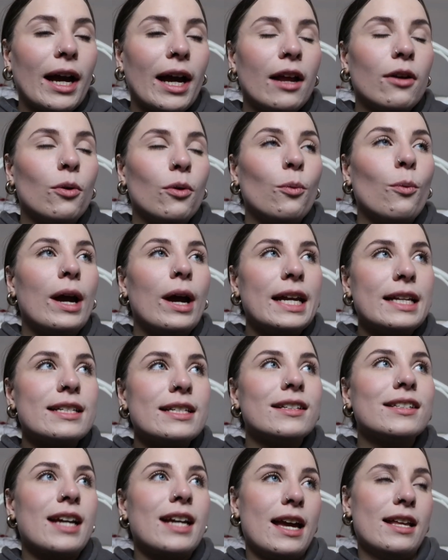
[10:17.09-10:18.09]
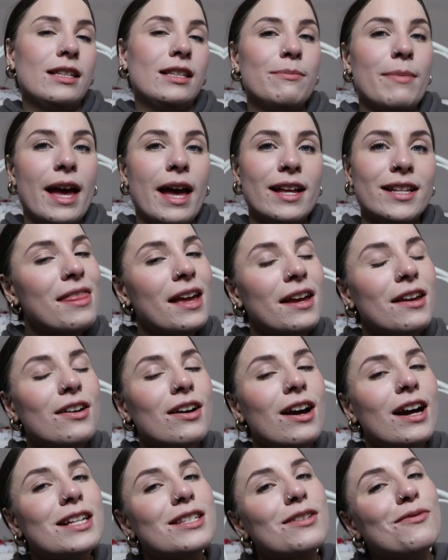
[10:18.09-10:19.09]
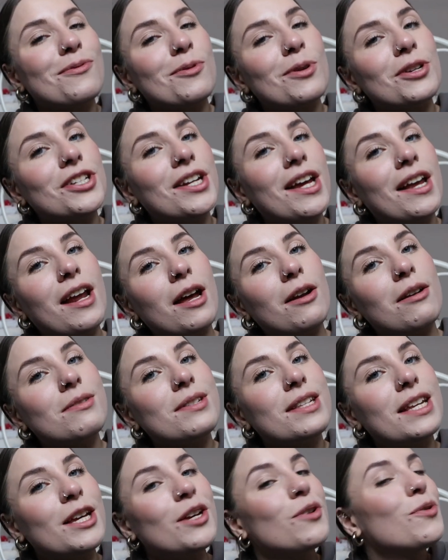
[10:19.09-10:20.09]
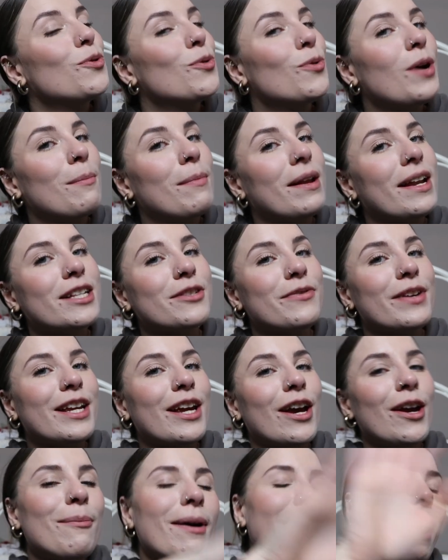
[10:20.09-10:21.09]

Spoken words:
I cannot wait to get into bed. Thank you guys for watching, and I'll see you all in my next video.